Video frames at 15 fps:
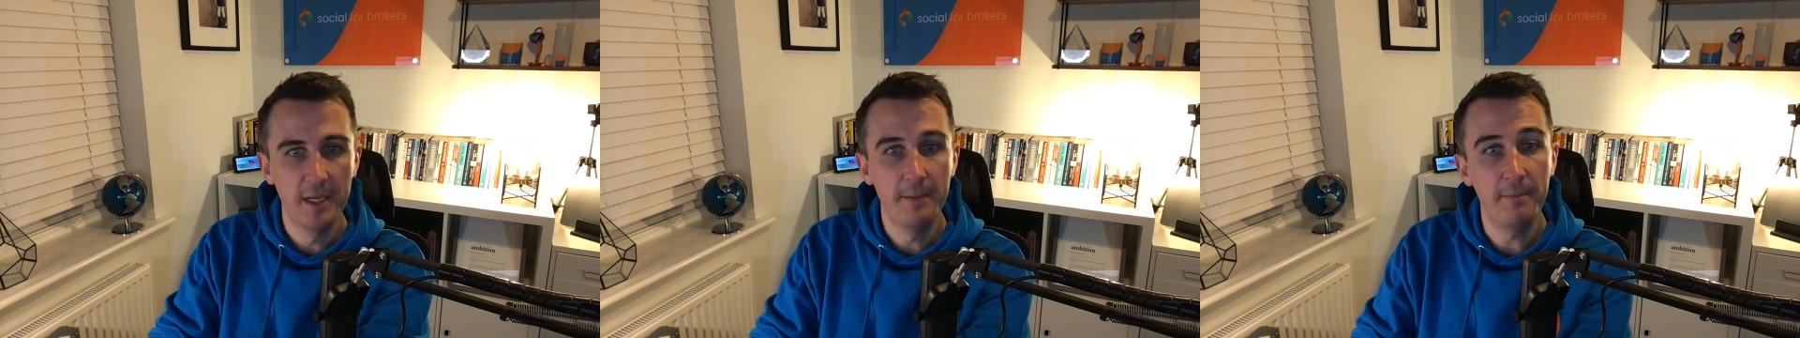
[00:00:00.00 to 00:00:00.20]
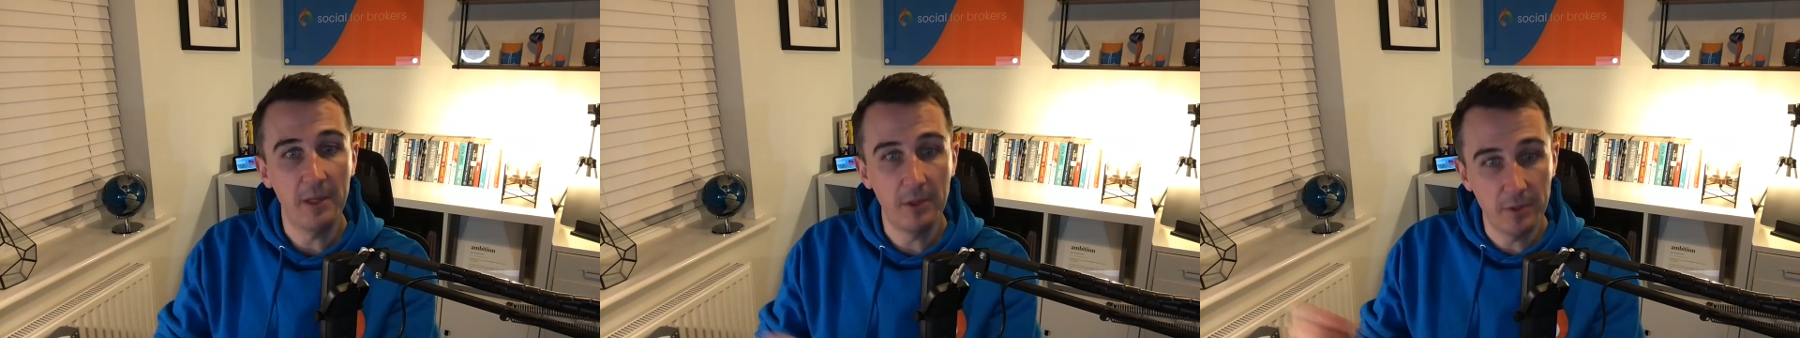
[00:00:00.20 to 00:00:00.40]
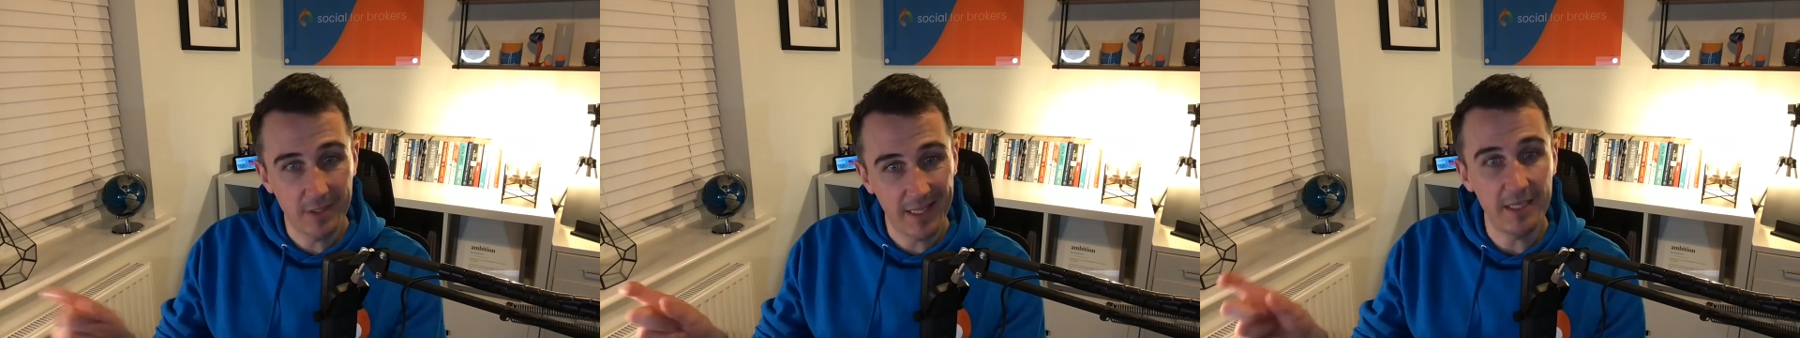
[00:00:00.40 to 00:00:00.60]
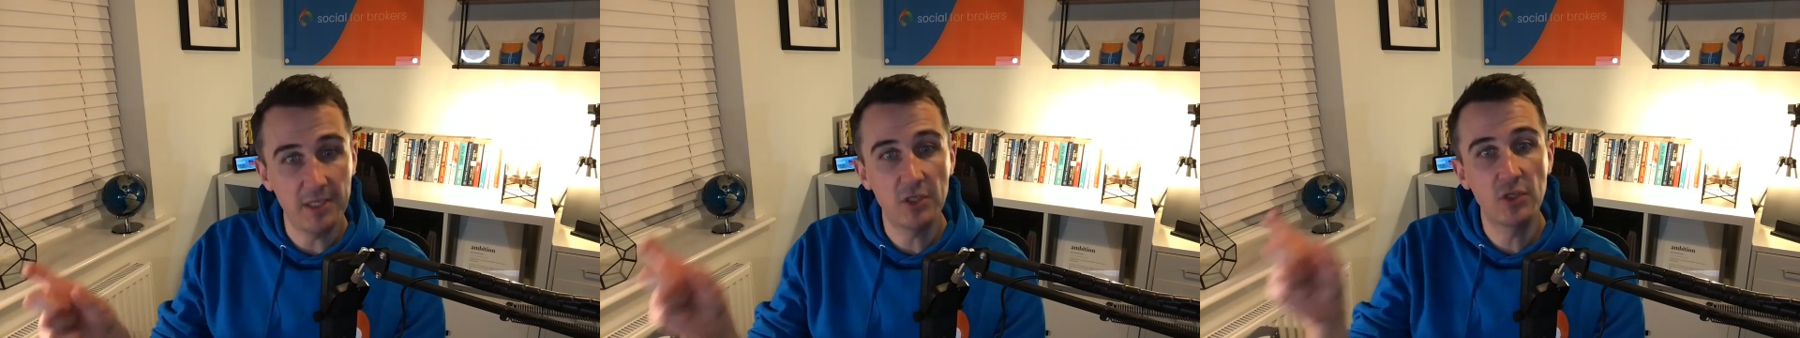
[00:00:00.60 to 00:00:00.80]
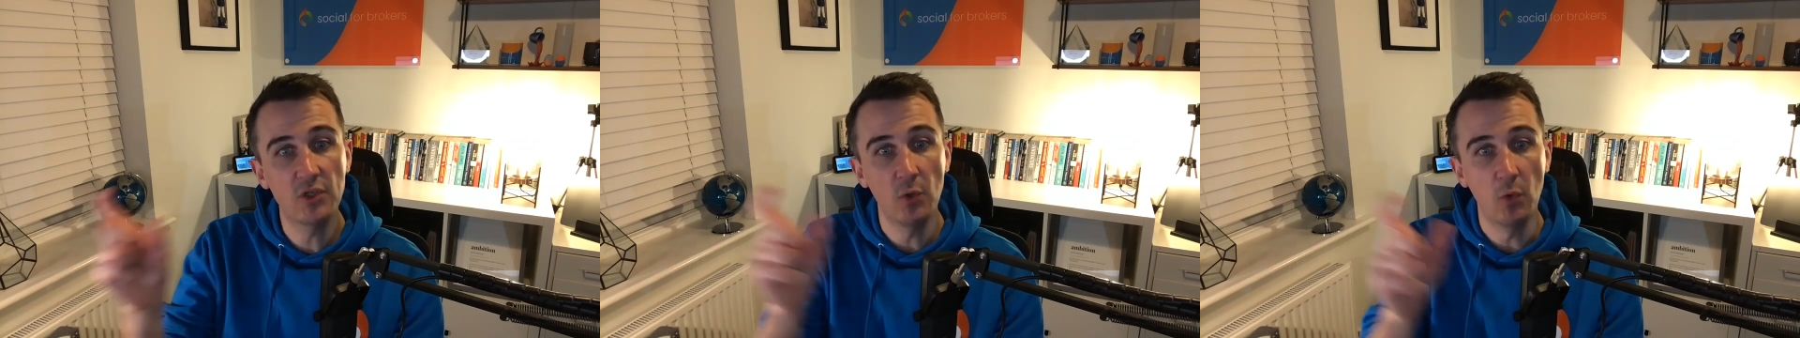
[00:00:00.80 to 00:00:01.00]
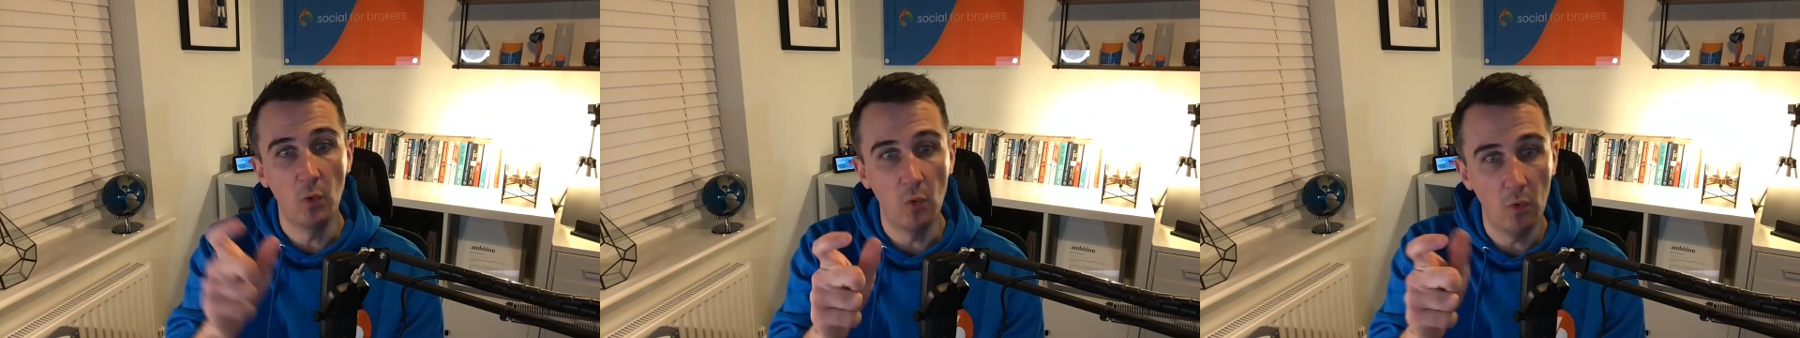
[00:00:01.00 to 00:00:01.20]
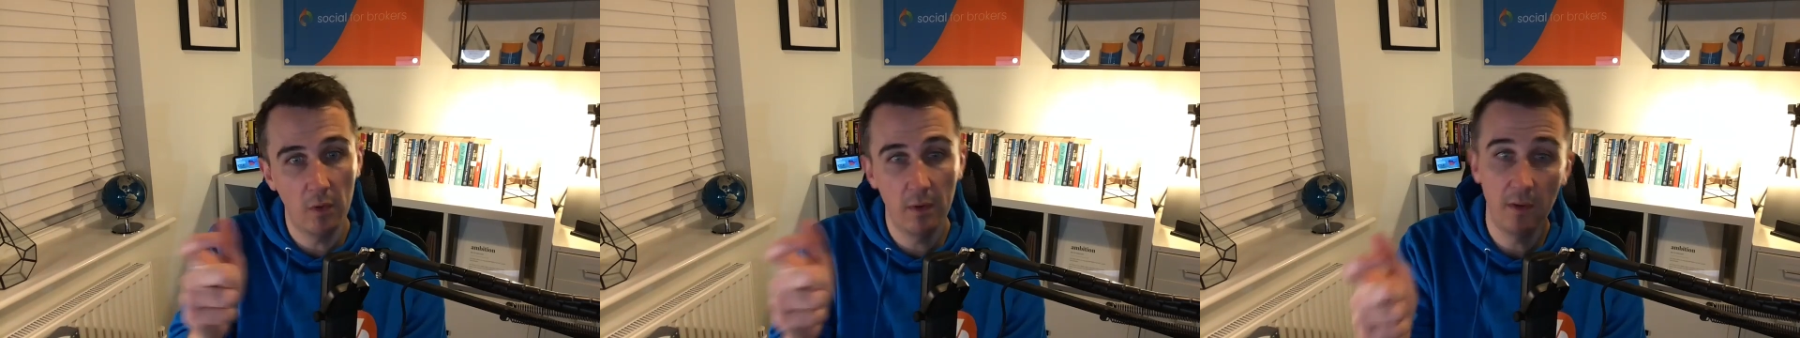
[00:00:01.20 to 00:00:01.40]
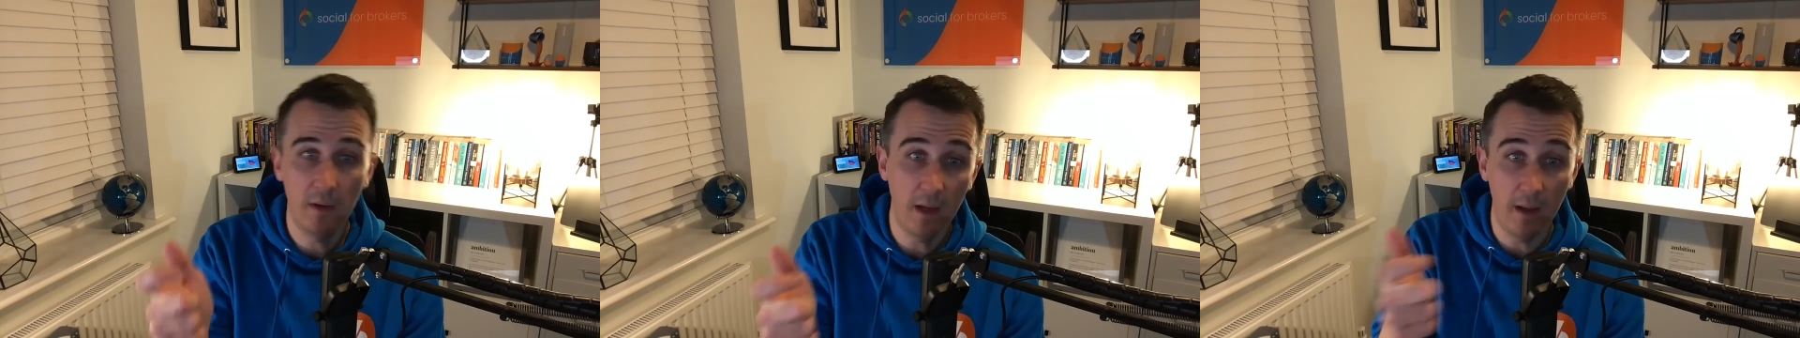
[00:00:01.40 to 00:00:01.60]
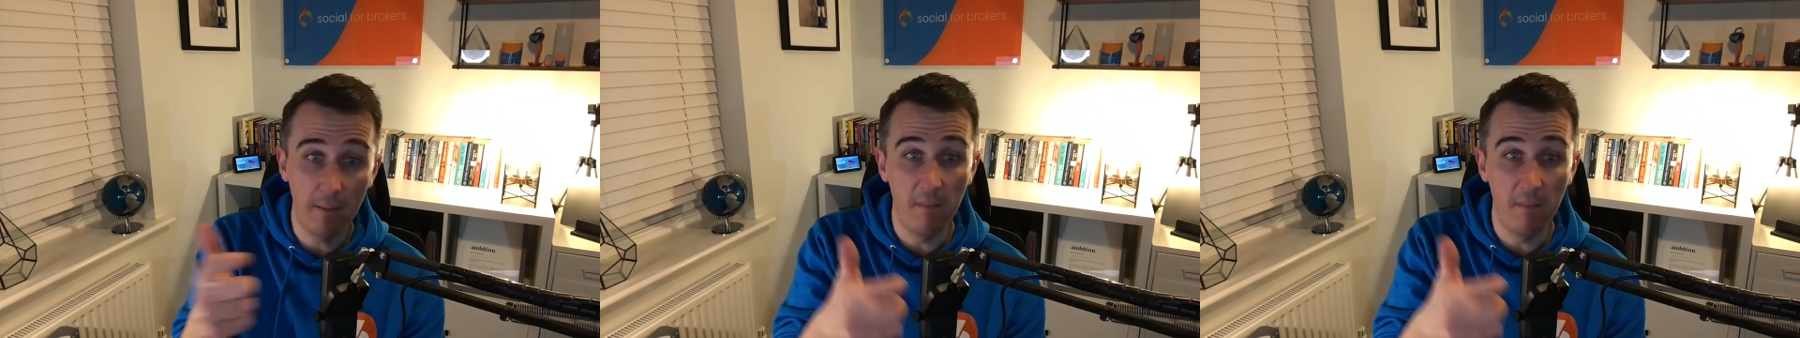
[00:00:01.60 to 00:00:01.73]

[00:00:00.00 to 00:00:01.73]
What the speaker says: because they saw a